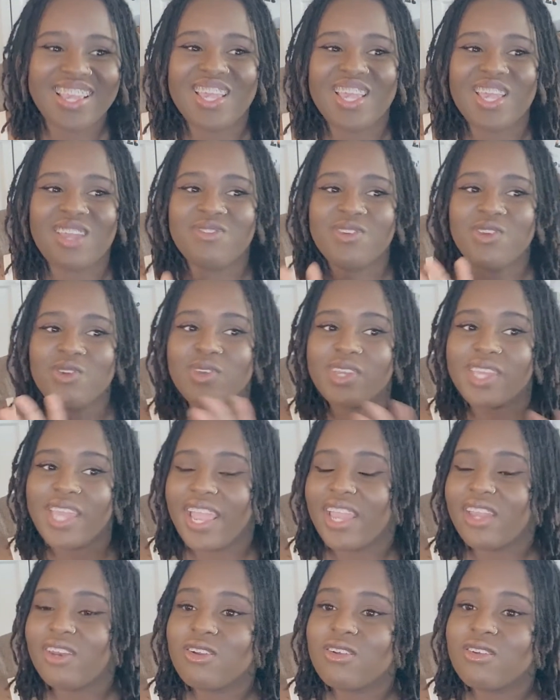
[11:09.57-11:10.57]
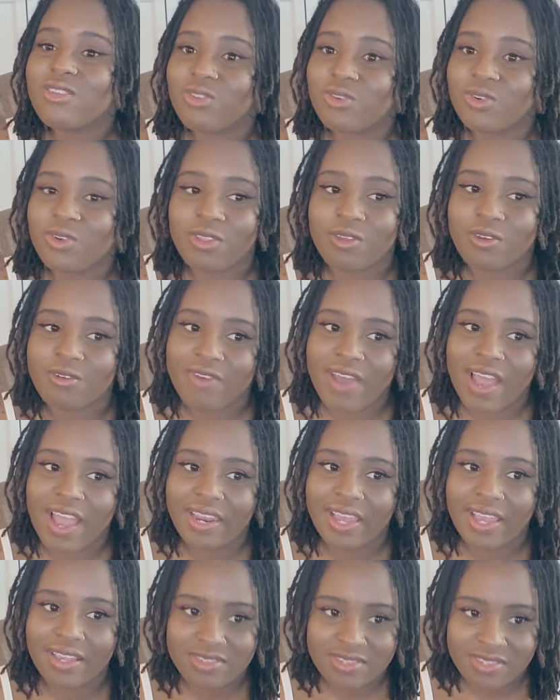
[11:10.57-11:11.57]
If you gander through the
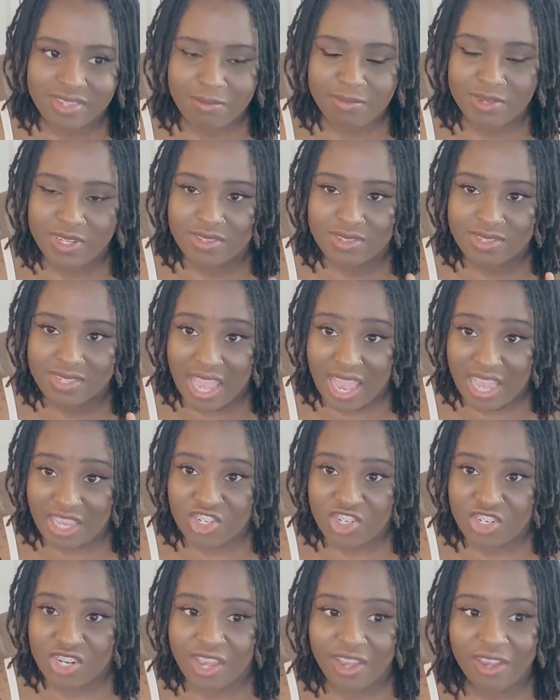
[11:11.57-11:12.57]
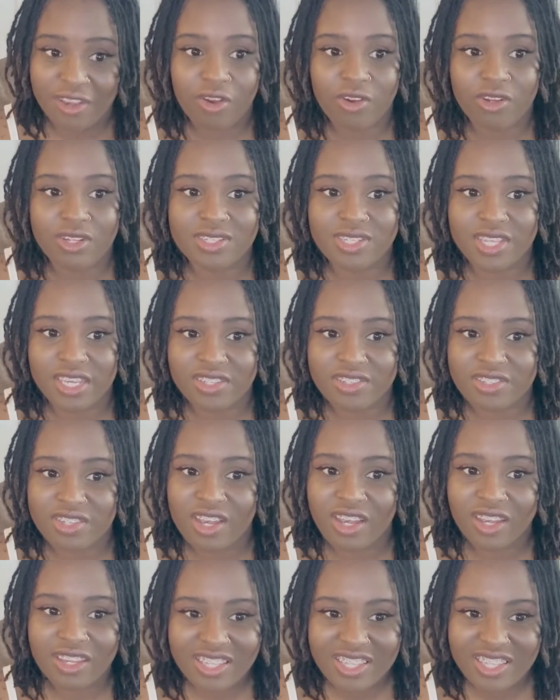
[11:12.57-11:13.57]
fat acceptance hashtag on TikTok,